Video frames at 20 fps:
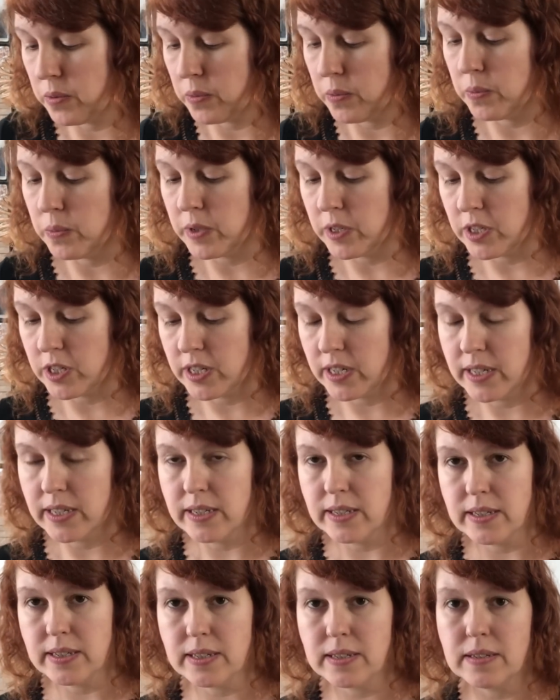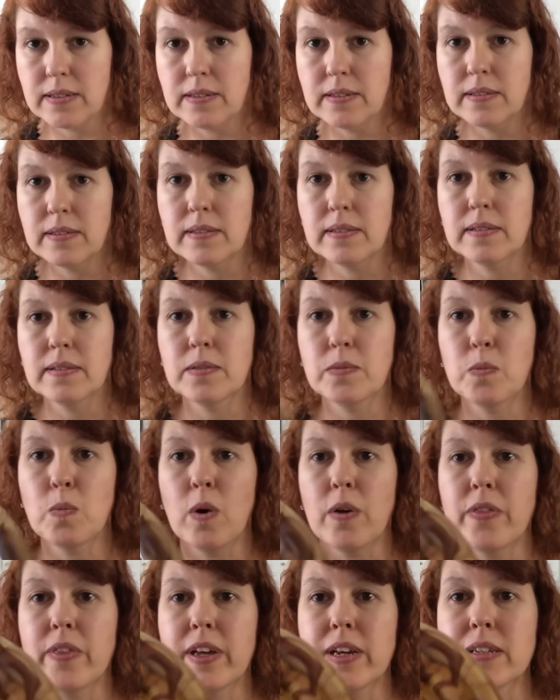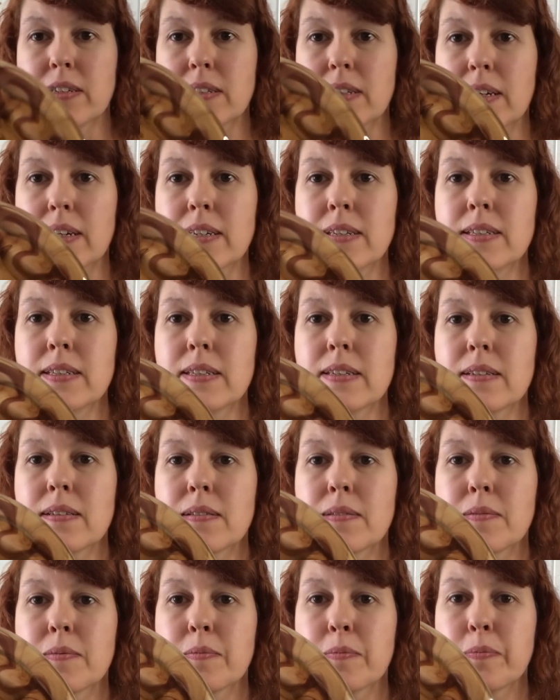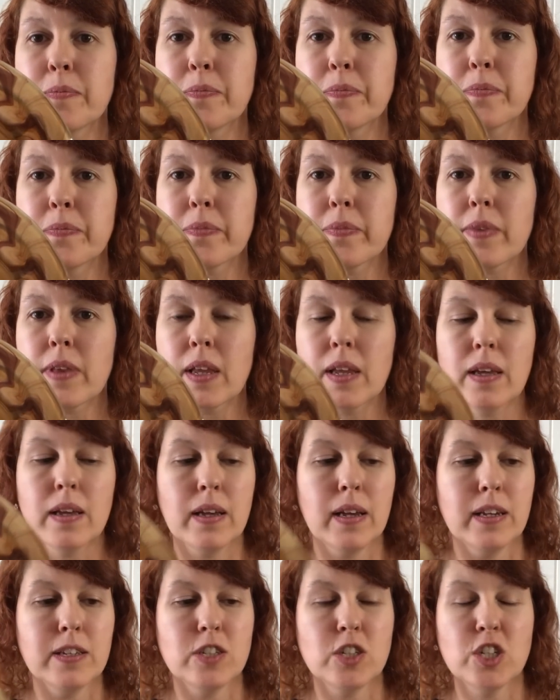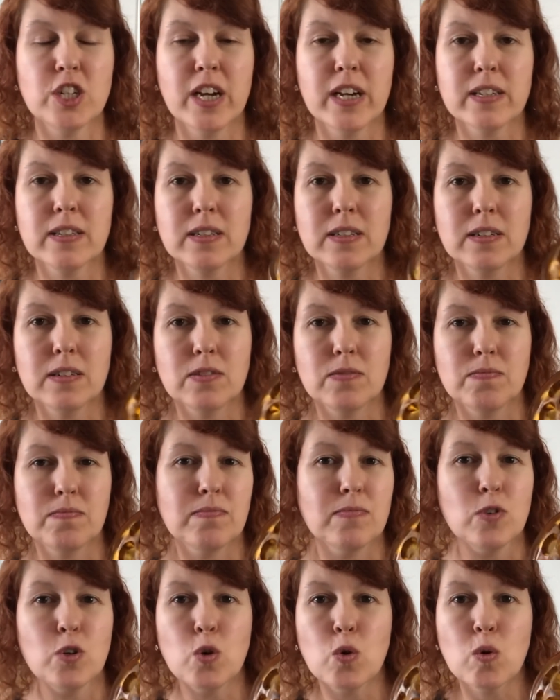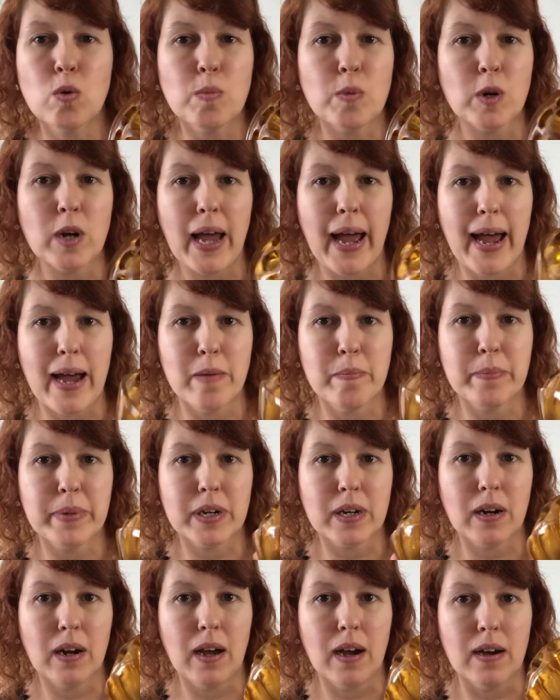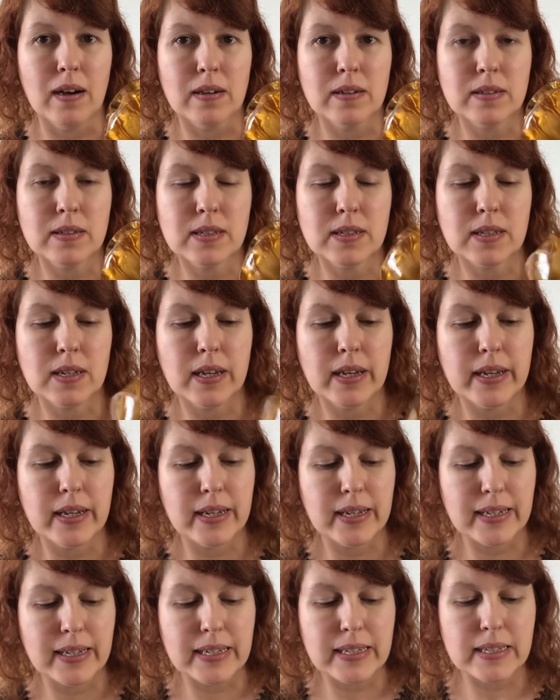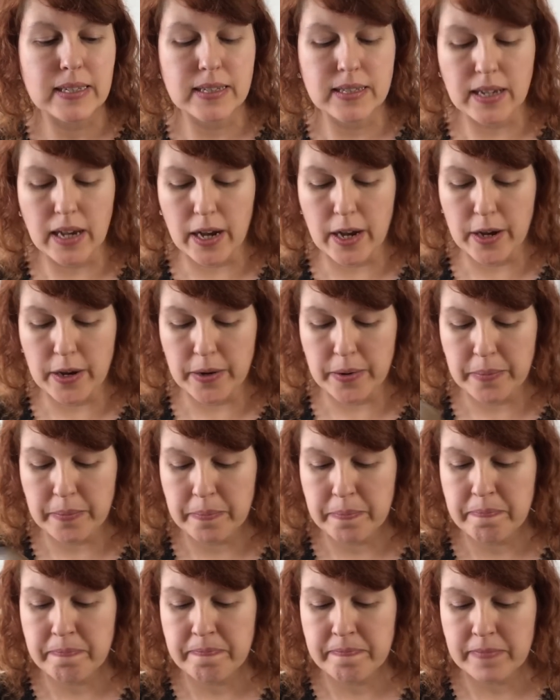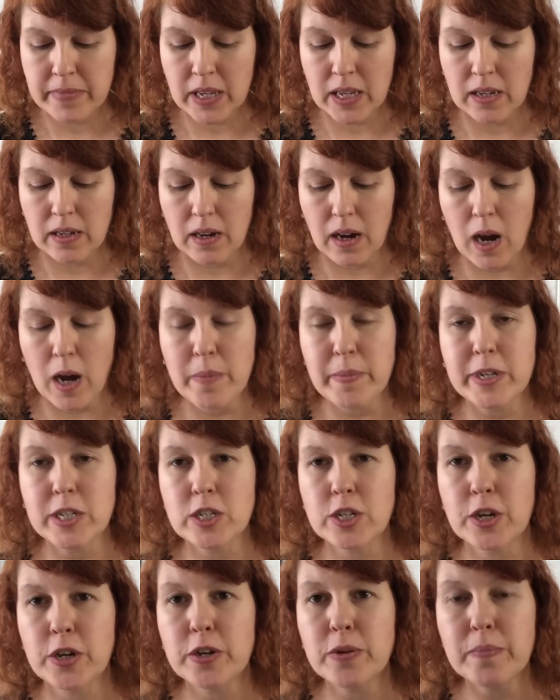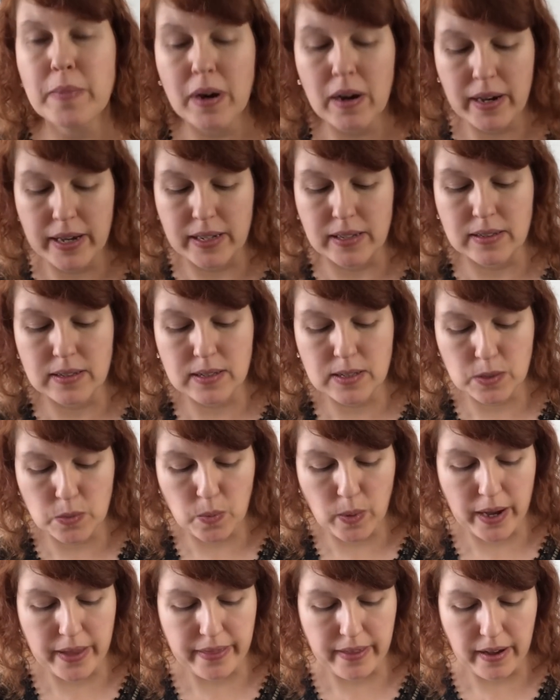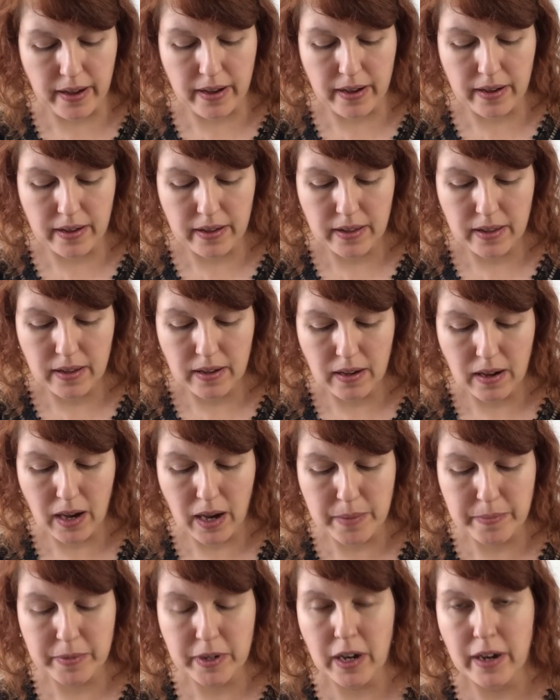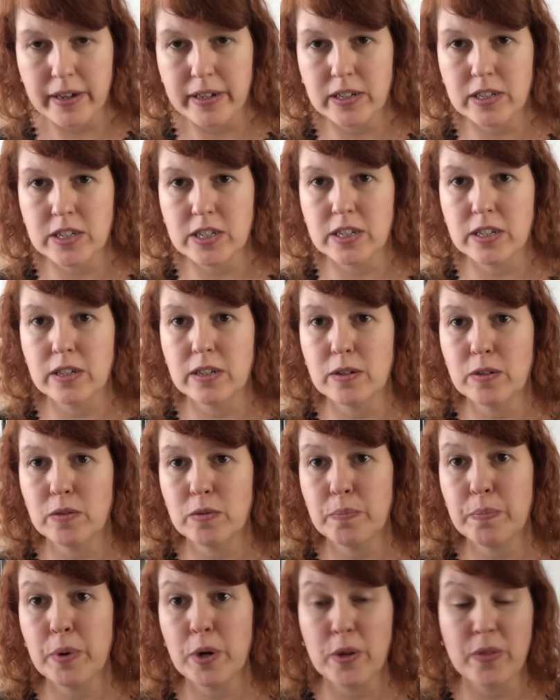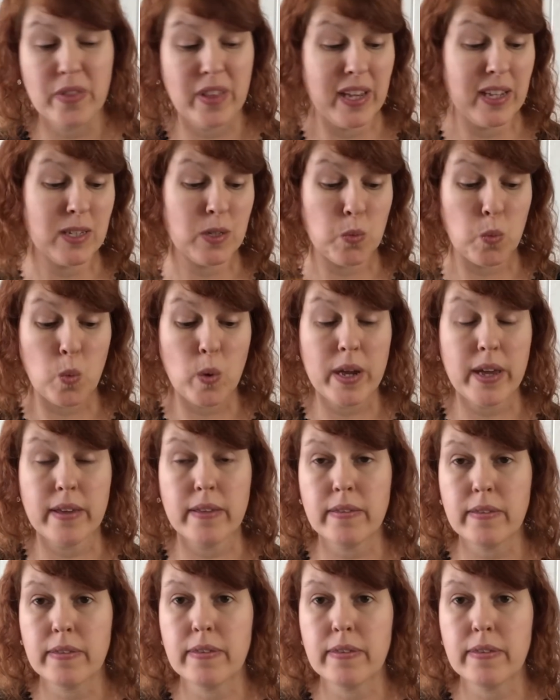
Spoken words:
which is what this is. It's just normal amber glass. So I'm in two minds whether I'm going to put this with